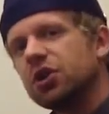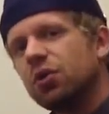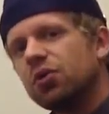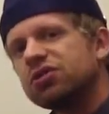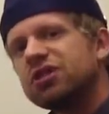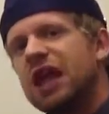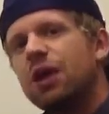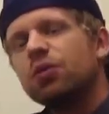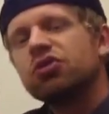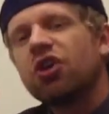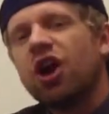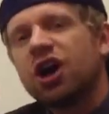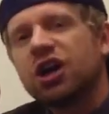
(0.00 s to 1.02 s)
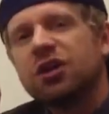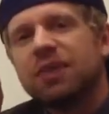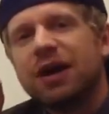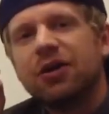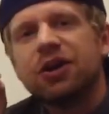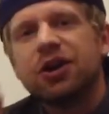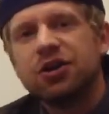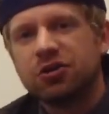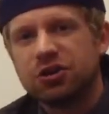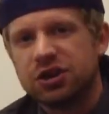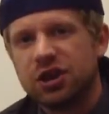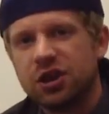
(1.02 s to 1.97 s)
Well, today we're talking about
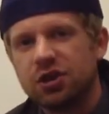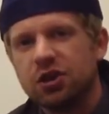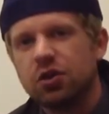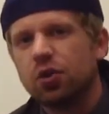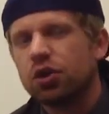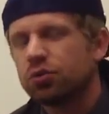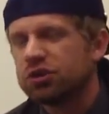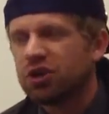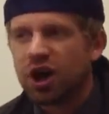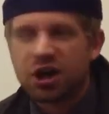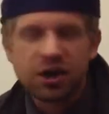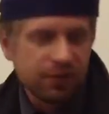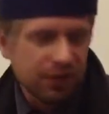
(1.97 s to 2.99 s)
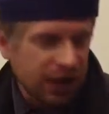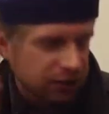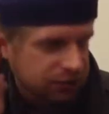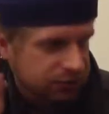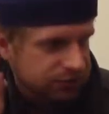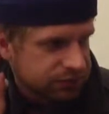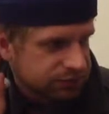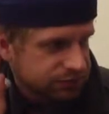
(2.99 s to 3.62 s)
area. What are we talking about?